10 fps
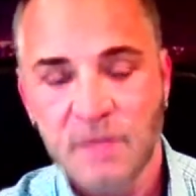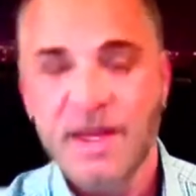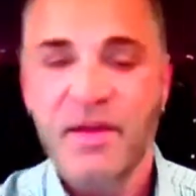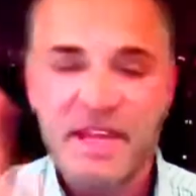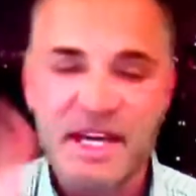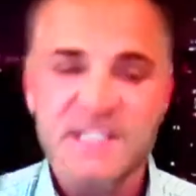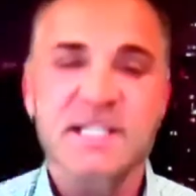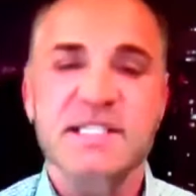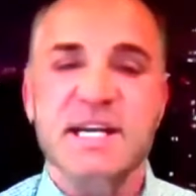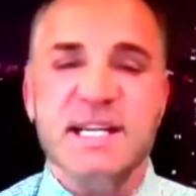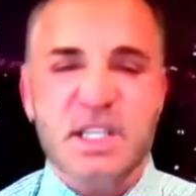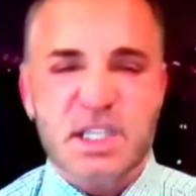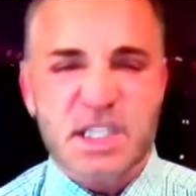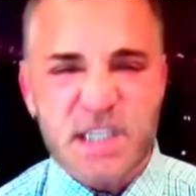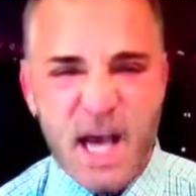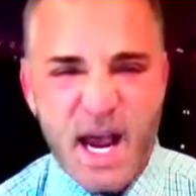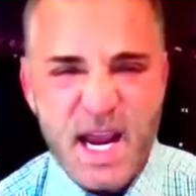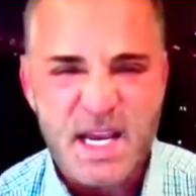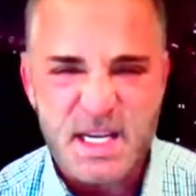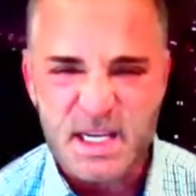Now, this is a
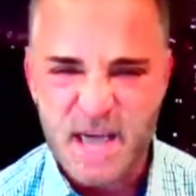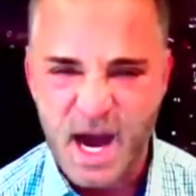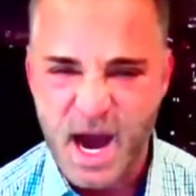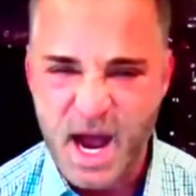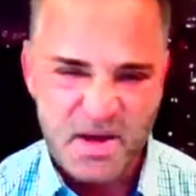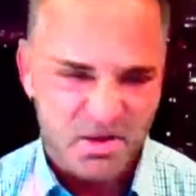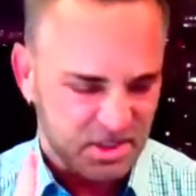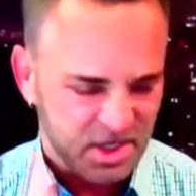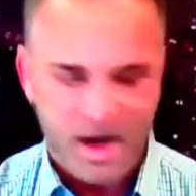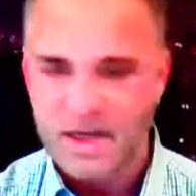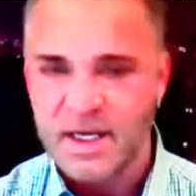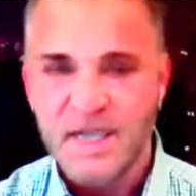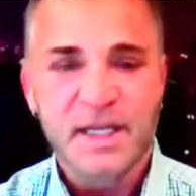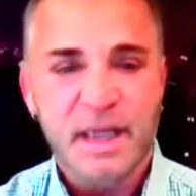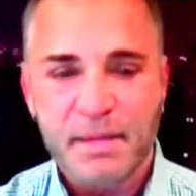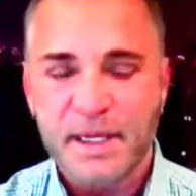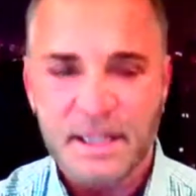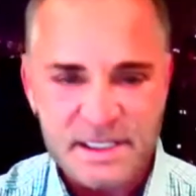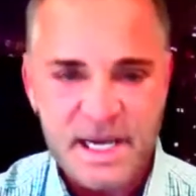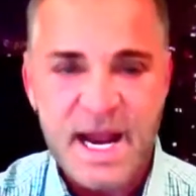tight guy who's got it. I mean,
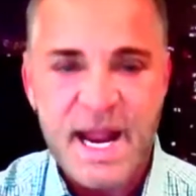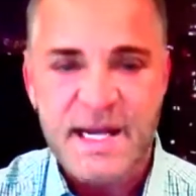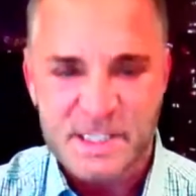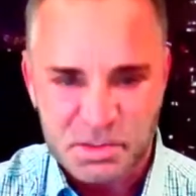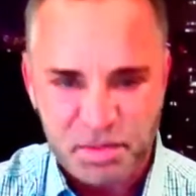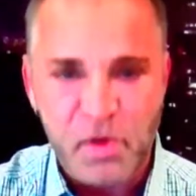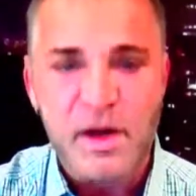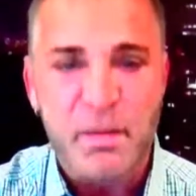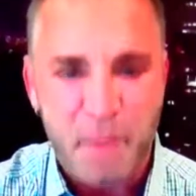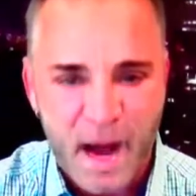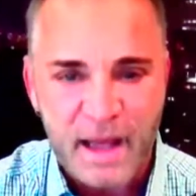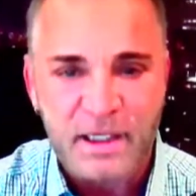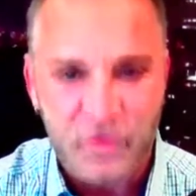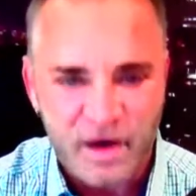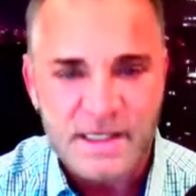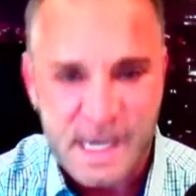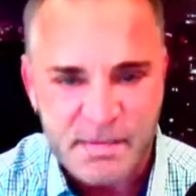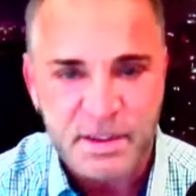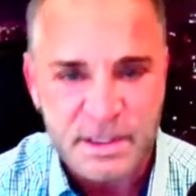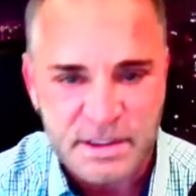this guy has his poo in a pile as far as
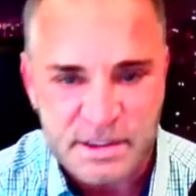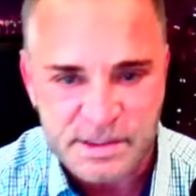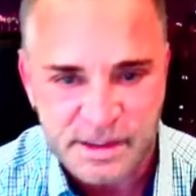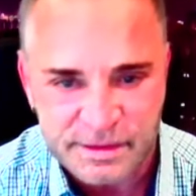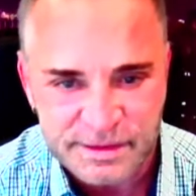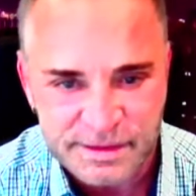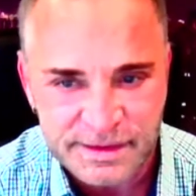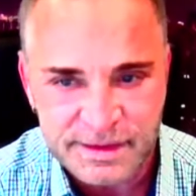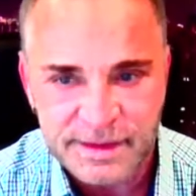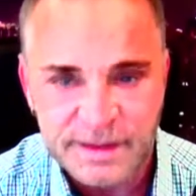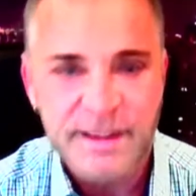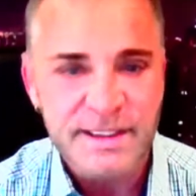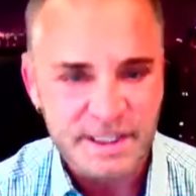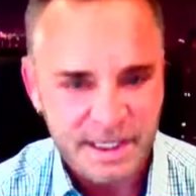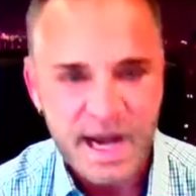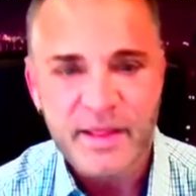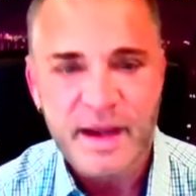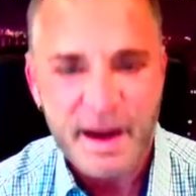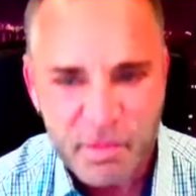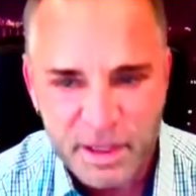anybody's concerned. He's the guy
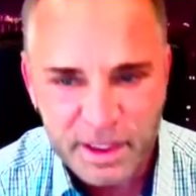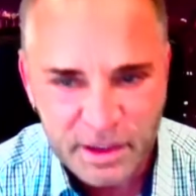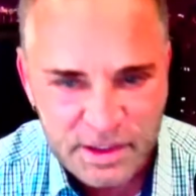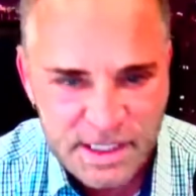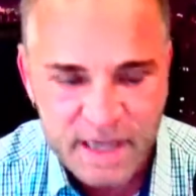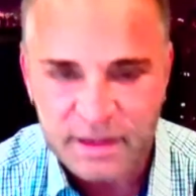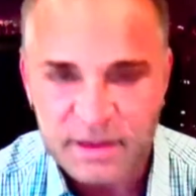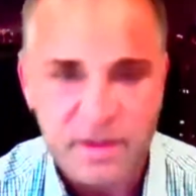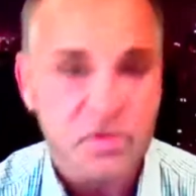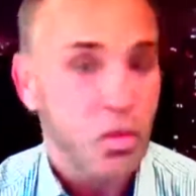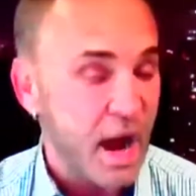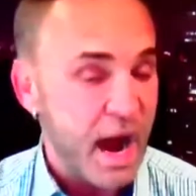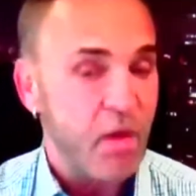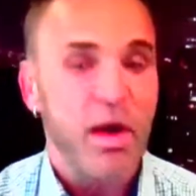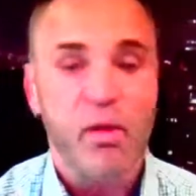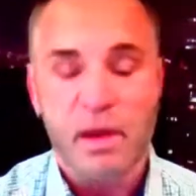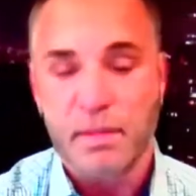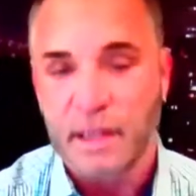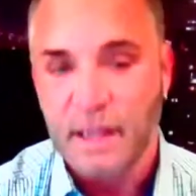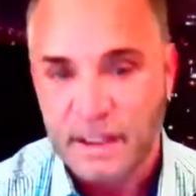that everybody looks at and goes, wow, I want to
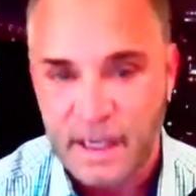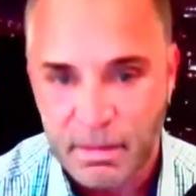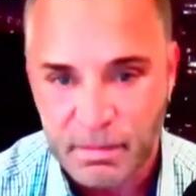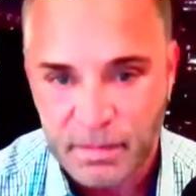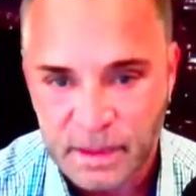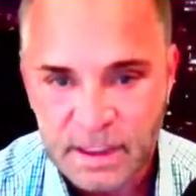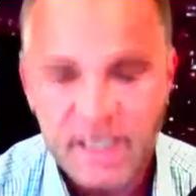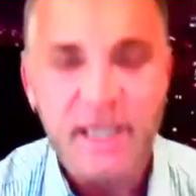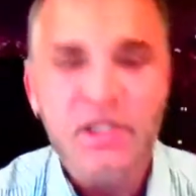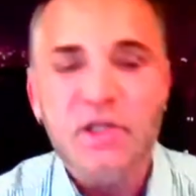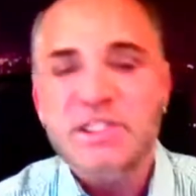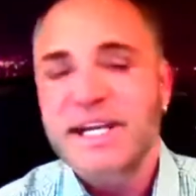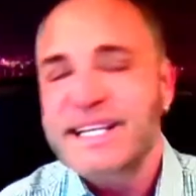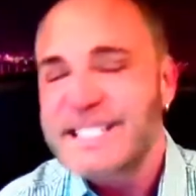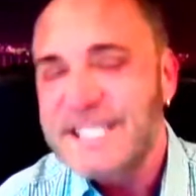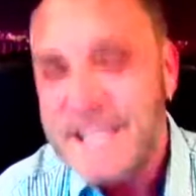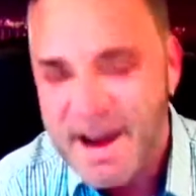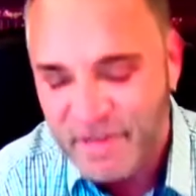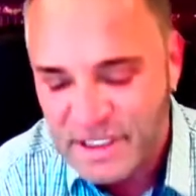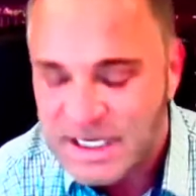be like him. And it looks like he's
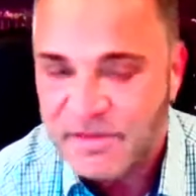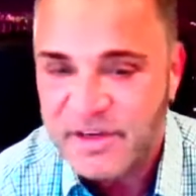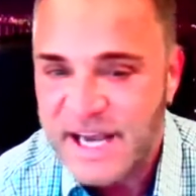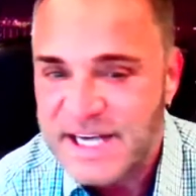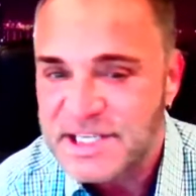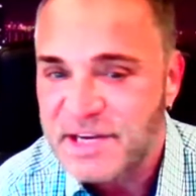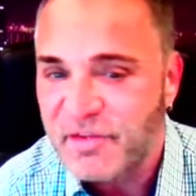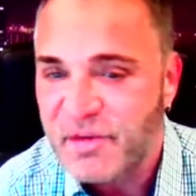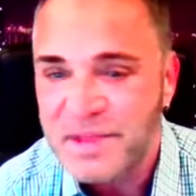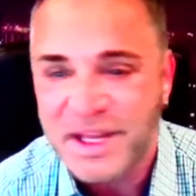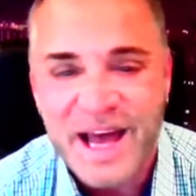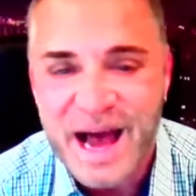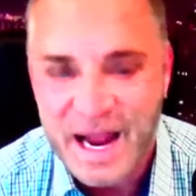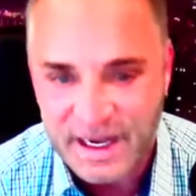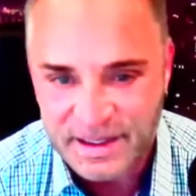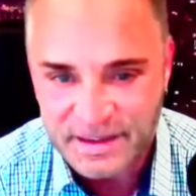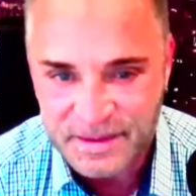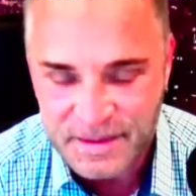never deviated from the line.